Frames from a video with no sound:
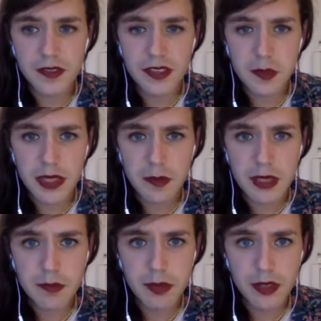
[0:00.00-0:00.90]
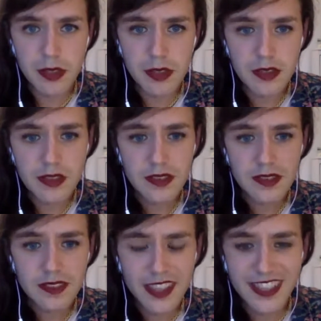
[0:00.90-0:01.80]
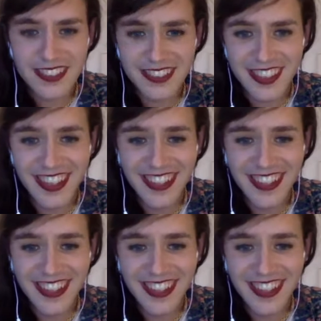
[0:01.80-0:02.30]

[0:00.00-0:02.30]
of as many people as